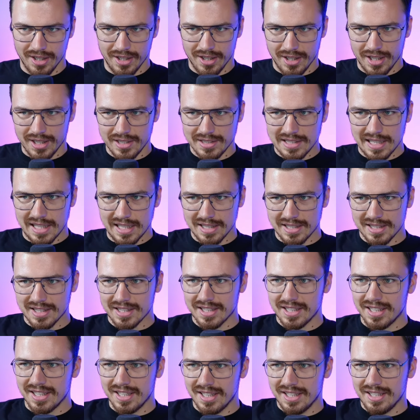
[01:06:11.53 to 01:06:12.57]
it's like
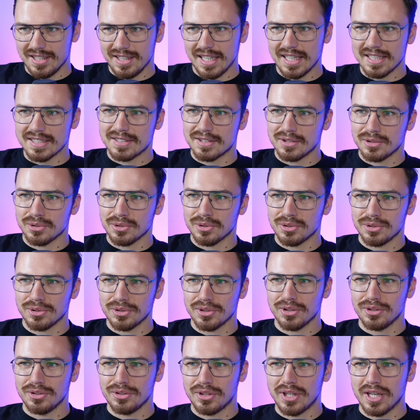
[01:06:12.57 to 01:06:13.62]
uh, yes you, you
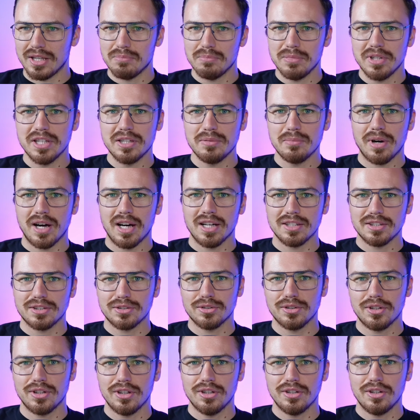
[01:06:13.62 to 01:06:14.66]
you can minimize your